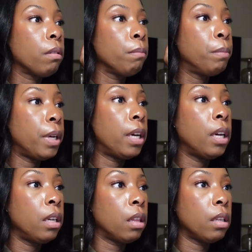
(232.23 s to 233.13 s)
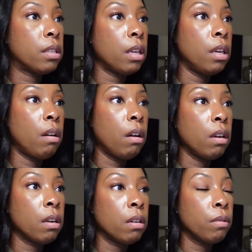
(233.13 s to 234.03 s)
But this
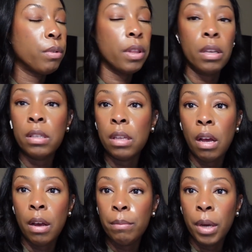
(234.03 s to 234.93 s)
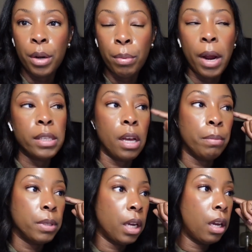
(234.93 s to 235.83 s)
ER, or this enterprise
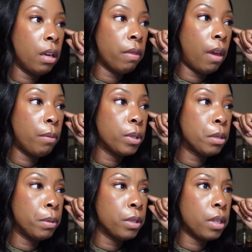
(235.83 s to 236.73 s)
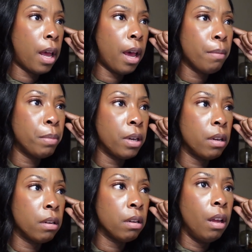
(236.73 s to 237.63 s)
update that was supposed to
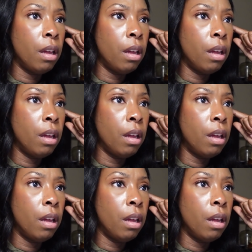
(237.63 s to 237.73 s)
happen,